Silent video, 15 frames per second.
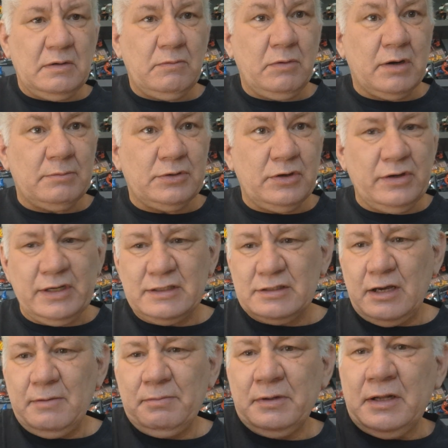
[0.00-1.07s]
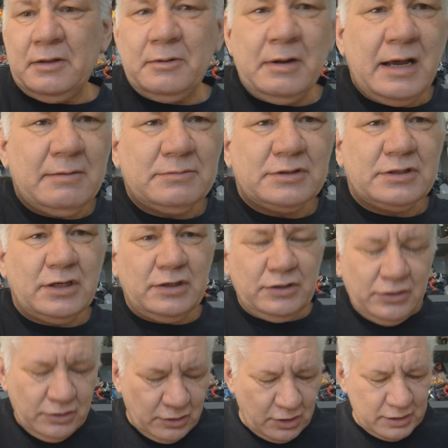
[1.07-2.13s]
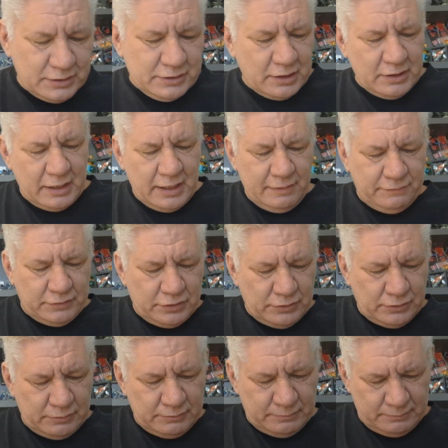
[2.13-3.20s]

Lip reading: What I'm doing is opening them up so you guys don't have to.